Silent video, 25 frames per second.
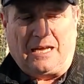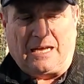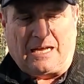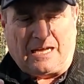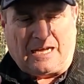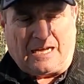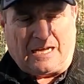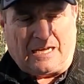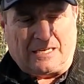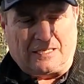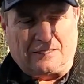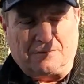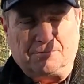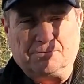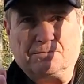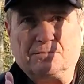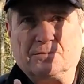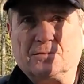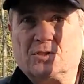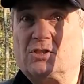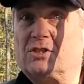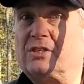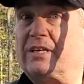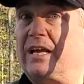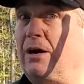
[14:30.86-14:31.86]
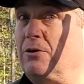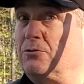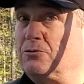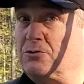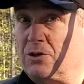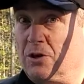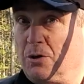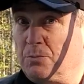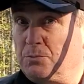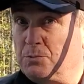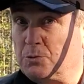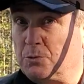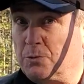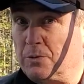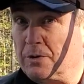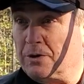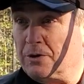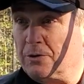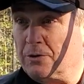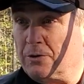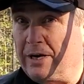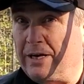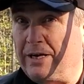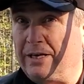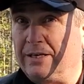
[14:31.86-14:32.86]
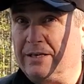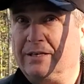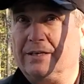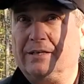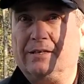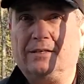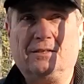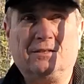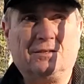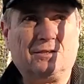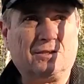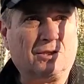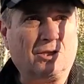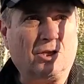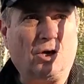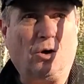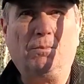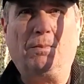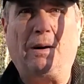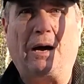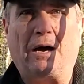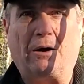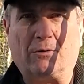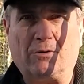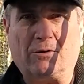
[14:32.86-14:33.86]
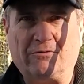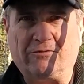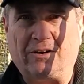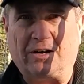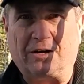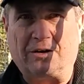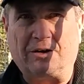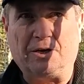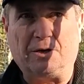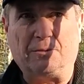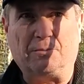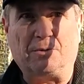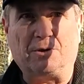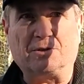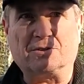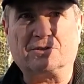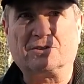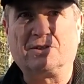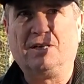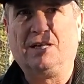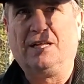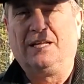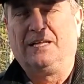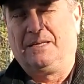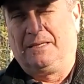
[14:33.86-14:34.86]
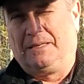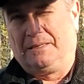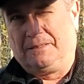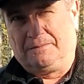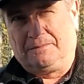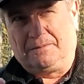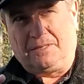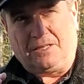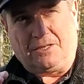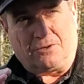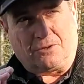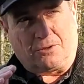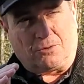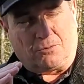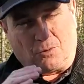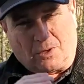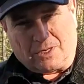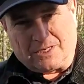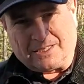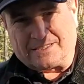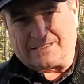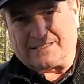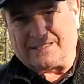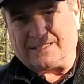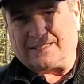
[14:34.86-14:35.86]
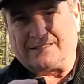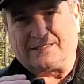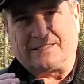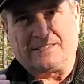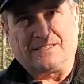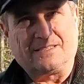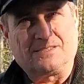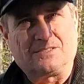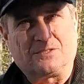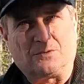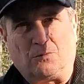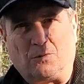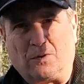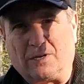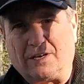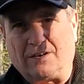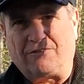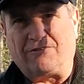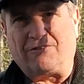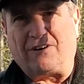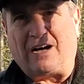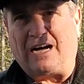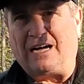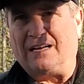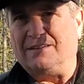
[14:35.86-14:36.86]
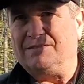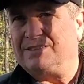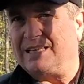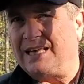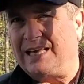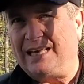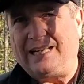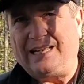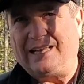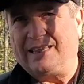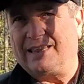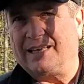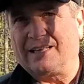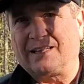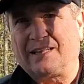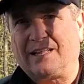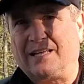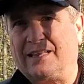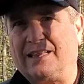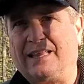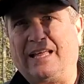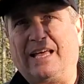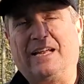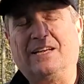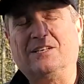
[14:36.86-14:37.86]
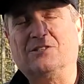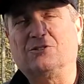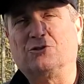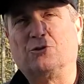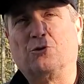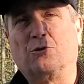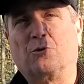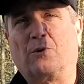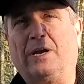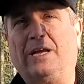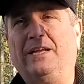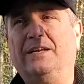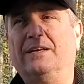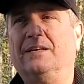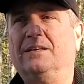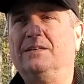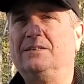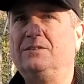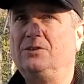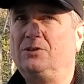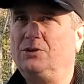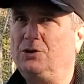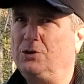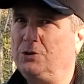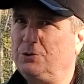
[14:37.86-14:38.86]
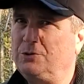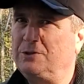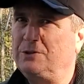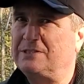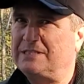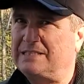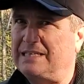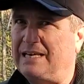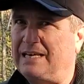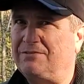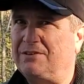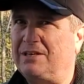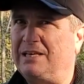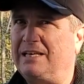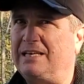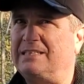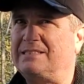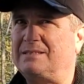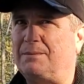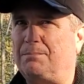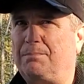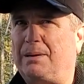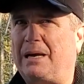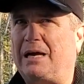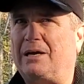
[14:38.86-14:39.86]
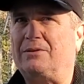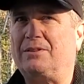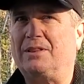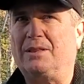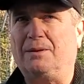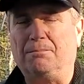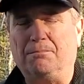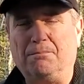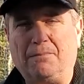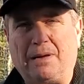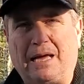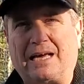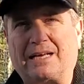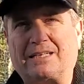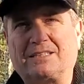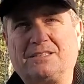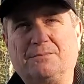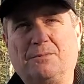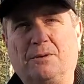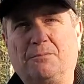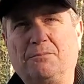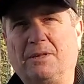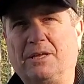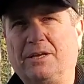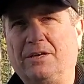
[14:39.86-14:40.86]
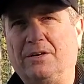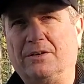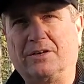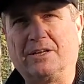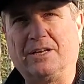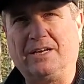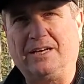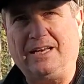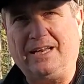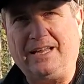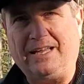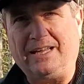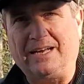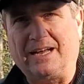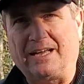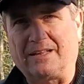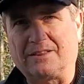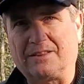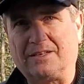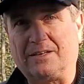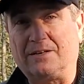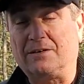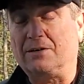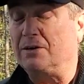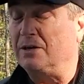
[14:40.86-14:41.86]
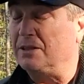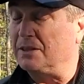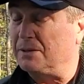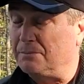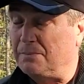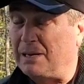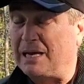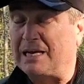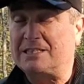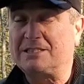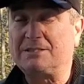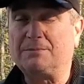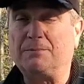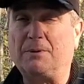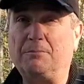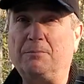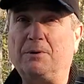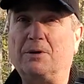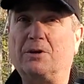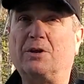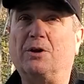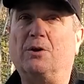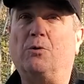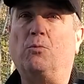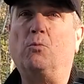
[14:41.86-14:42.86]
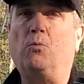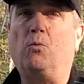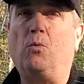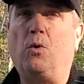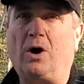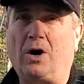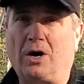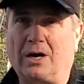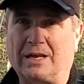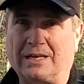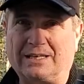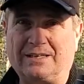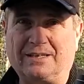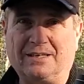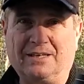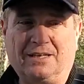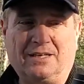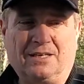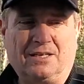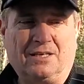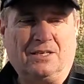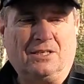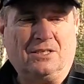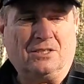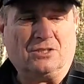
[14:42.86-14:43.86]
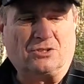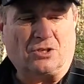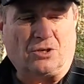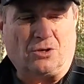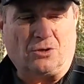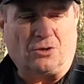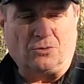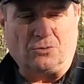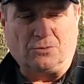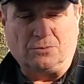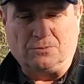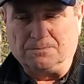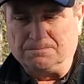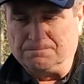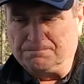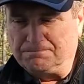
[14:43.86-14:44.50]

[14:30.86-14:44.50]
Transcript: Uh, scout scopes work great, low power variables. You know, the one to sixes, the one to fives, anything like that is great two to seven is about the maximum that you're going to need out there and the maximum you're going to want. So